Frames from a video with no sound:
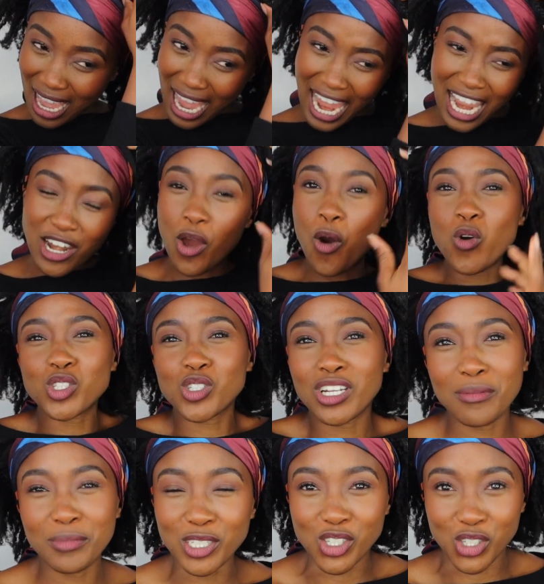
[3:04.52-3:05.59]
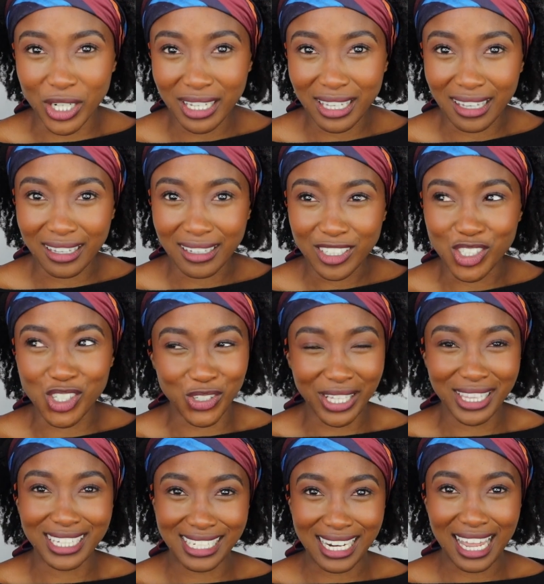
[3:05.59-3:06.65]
And who's gonna be drinking during
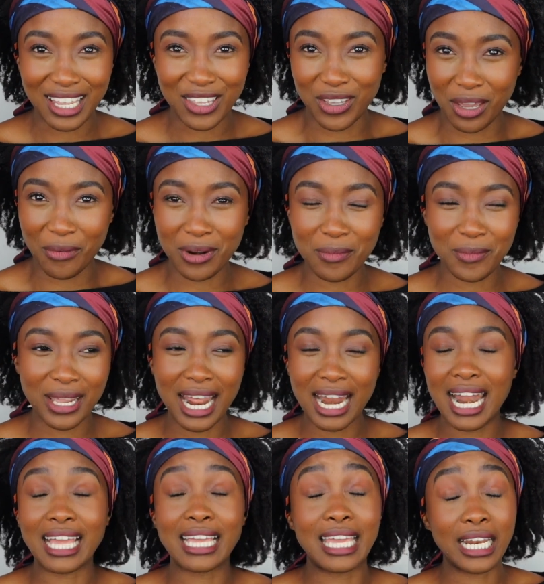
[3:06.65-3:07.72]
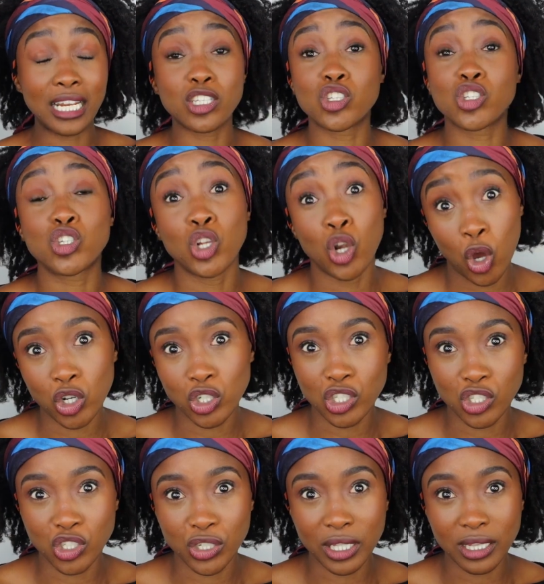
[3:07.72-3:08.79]
the day? You get what I mean? And like getting
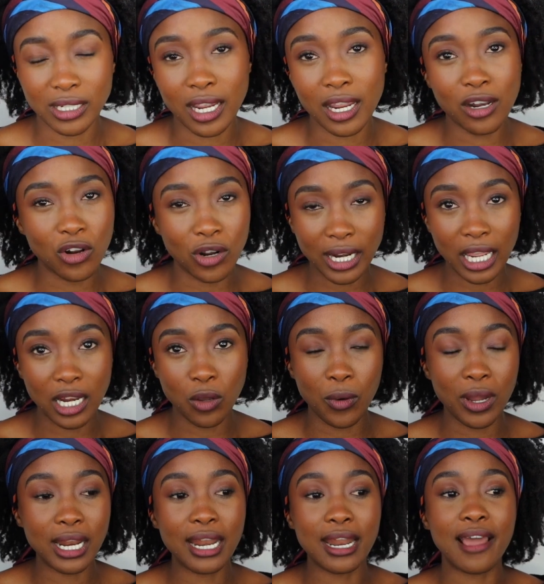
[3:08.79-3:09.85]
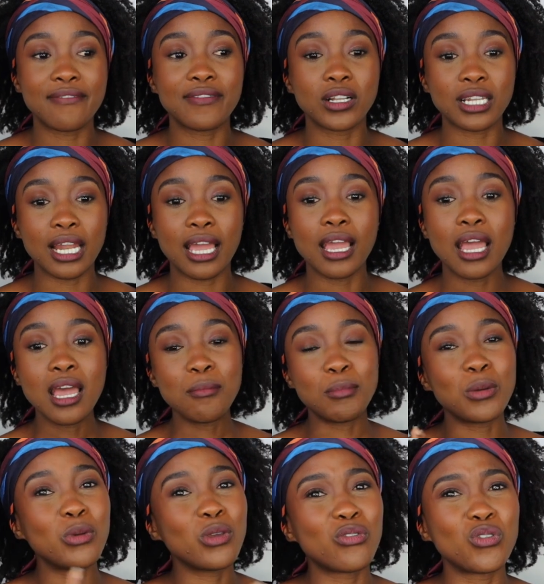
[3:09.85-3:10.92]
sloshed during the day, not anyone. And I felt like
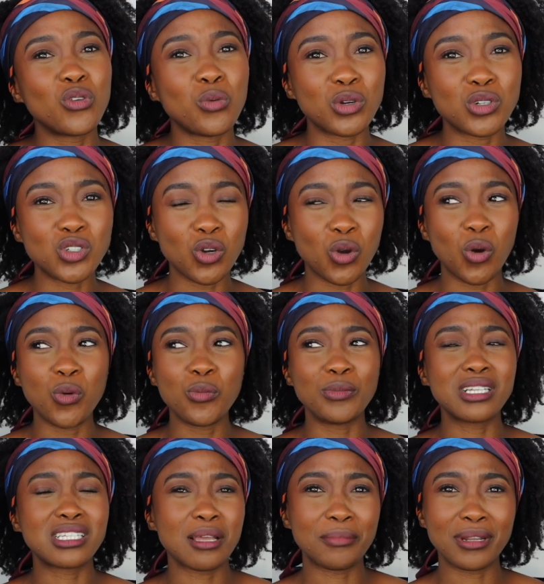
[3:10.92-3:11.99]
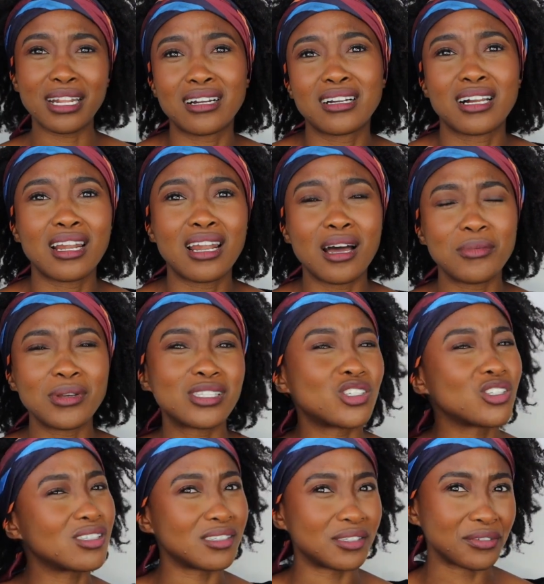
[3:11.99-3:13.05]
maybe if you were to go meet somebody at a club, it's
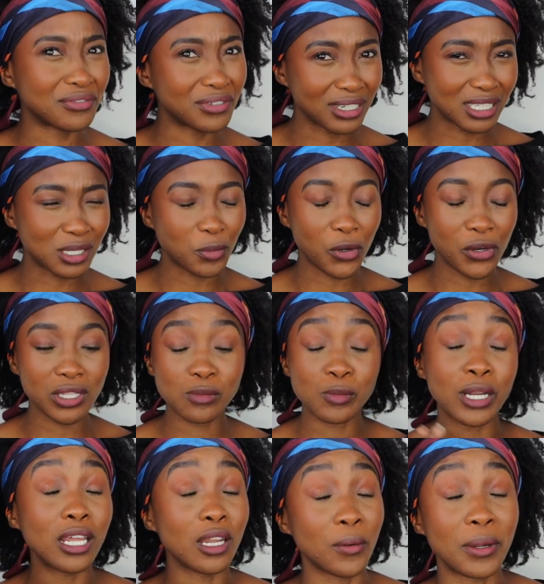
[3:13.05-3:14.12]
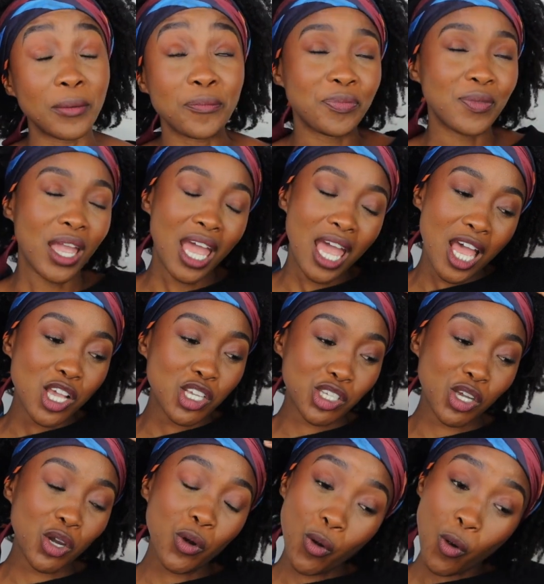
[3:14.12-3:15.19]
just a different experience. But anyway,
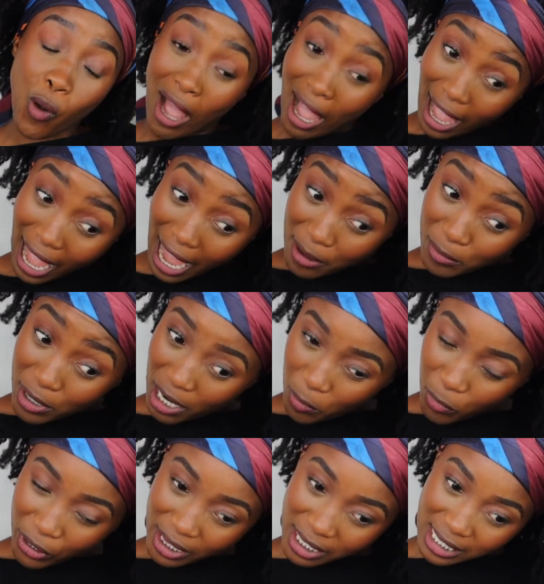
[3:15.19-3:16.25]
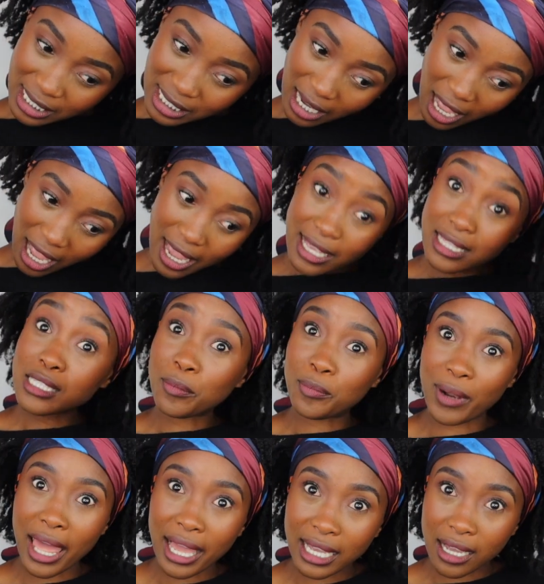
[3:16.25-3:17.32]
so I meet up with this guy. It's a
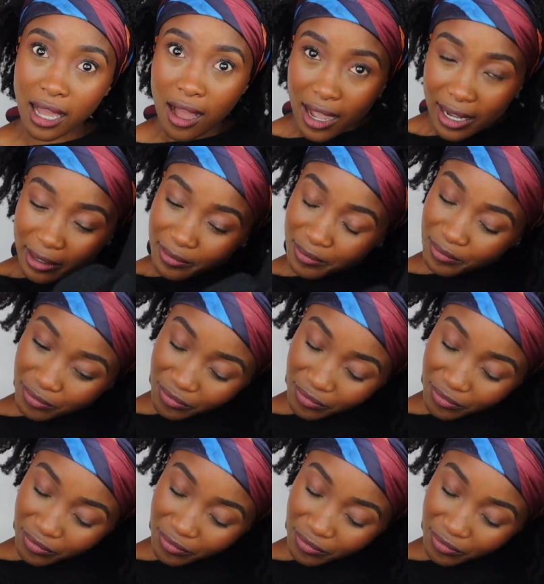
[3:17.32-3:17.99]
black guy.